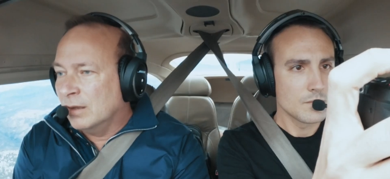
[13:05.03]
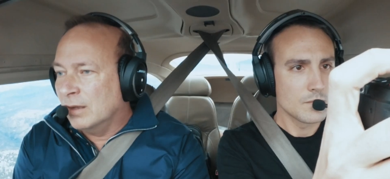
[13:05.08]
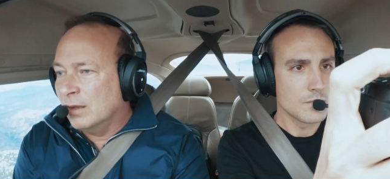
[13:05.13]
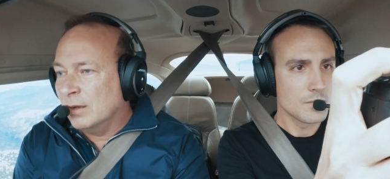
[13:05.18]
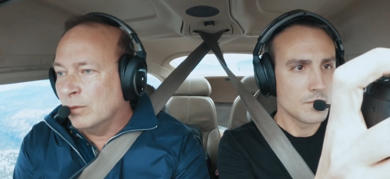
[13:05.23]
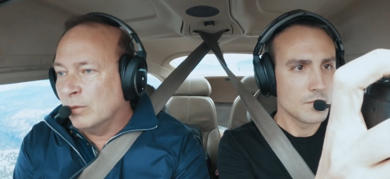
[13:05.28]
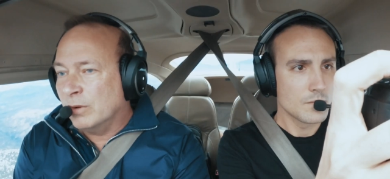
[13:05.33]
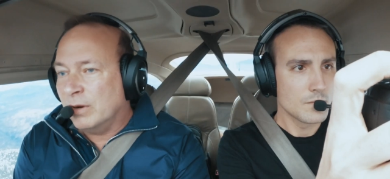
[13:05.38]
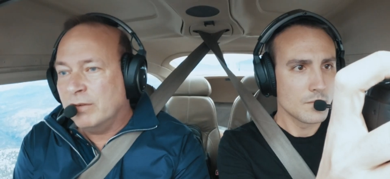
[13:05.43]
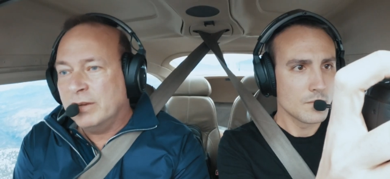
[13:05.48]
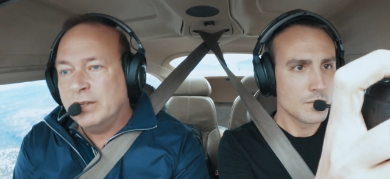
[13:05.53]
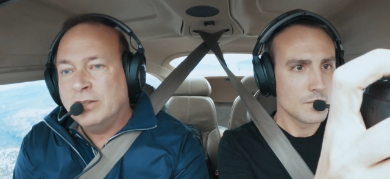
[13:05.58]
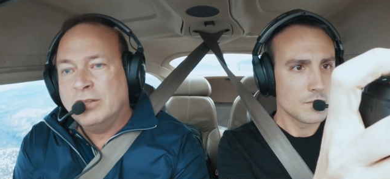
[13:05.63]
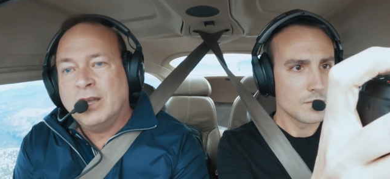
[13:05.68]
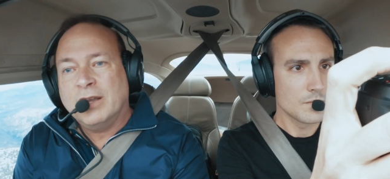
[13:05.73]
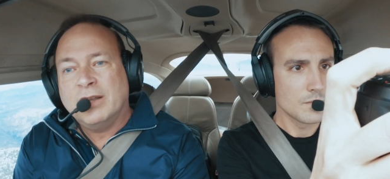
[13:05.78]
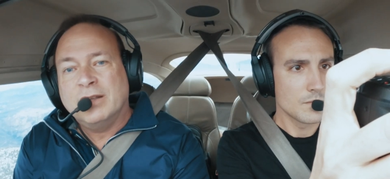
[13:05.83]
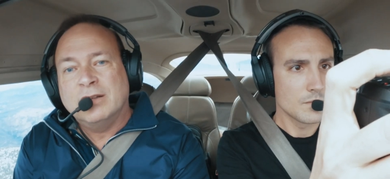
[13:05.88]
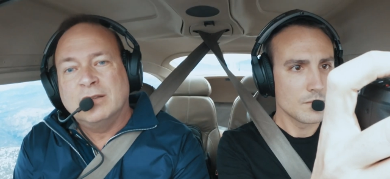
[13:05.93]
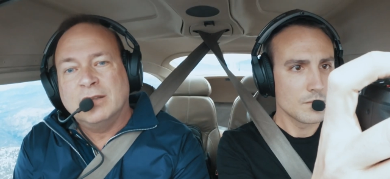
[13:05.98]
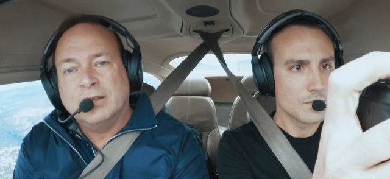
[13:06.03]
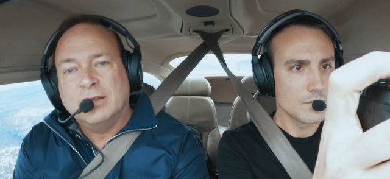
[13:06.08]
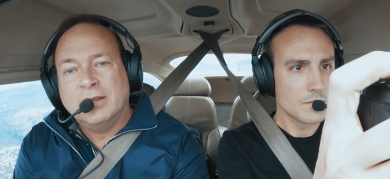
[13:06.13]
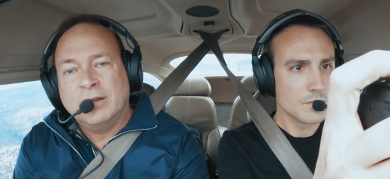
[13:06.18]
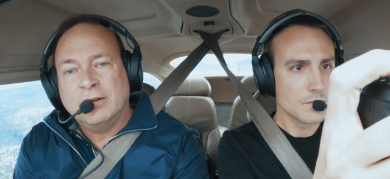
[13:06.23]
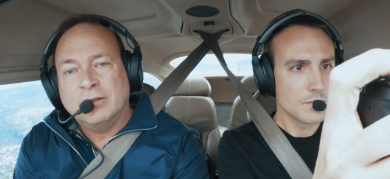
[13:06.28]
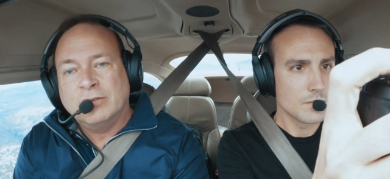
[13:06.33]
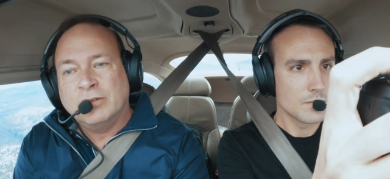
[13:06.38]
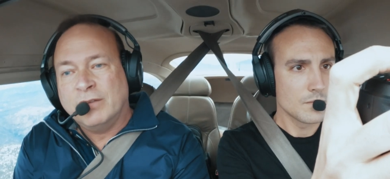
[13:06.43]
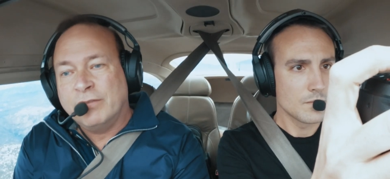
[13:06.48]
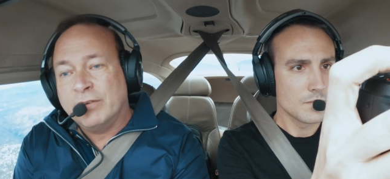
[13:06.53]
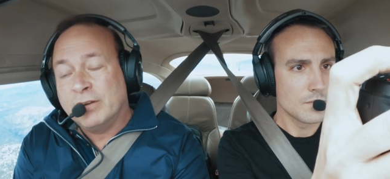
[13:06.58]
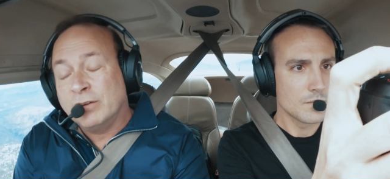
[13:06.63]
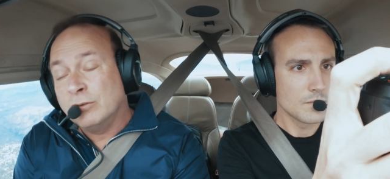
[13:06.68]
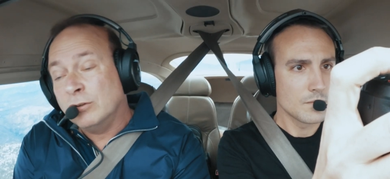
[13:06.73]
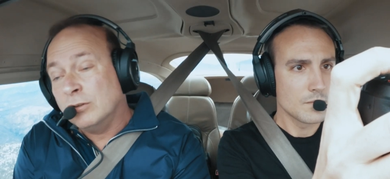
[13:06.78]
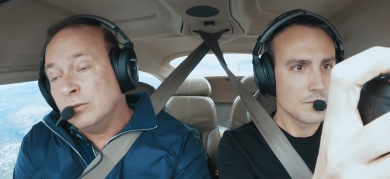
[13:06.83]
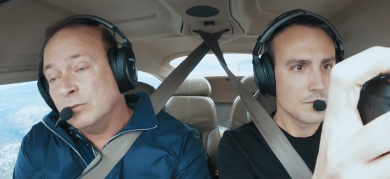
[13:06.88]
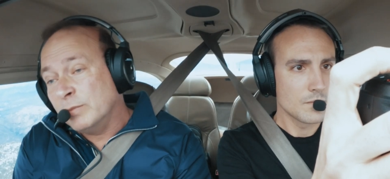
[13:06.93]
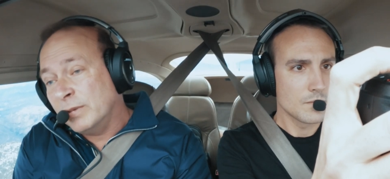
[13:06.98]
Speaker 1: Uh, we're already talking to air traffic
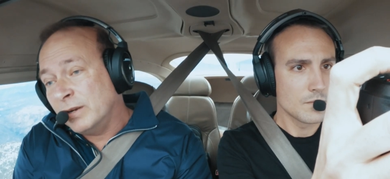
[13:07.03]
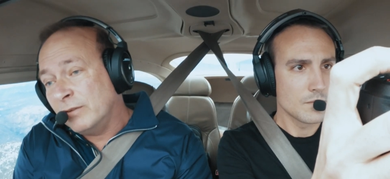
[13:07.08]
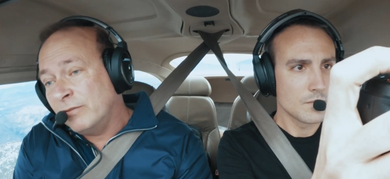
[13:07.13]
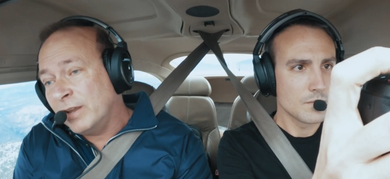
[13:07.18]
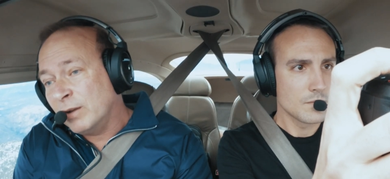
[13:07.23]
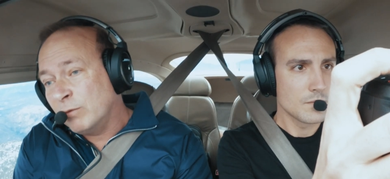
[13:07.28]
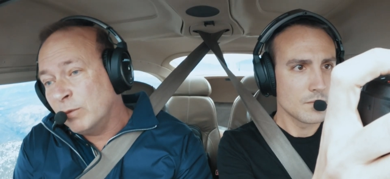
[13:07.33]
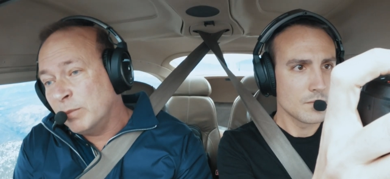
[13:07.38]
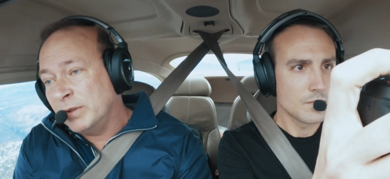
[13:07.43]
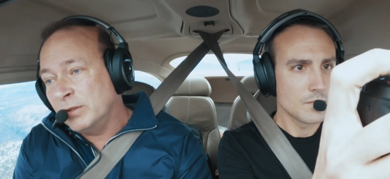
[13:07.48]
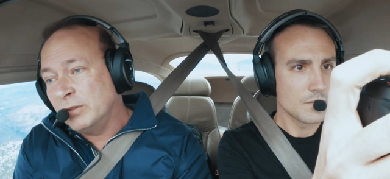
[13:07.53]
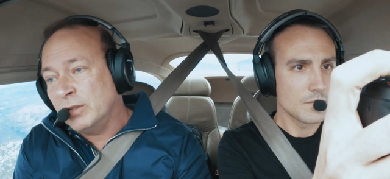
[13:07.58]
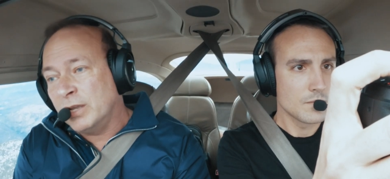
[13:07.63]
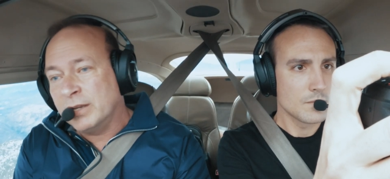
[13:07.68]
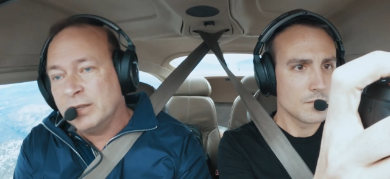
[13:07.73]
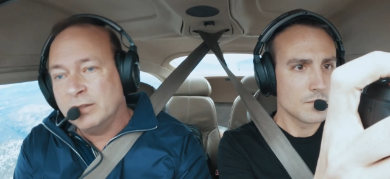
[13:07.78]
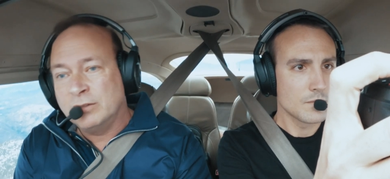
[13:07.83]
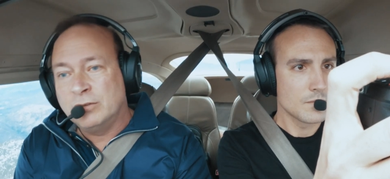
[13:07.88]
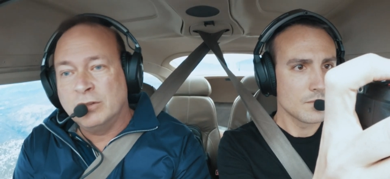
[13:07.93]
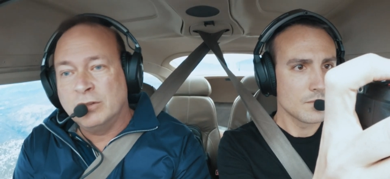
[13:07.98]
control. Matter of fact, we've been talking to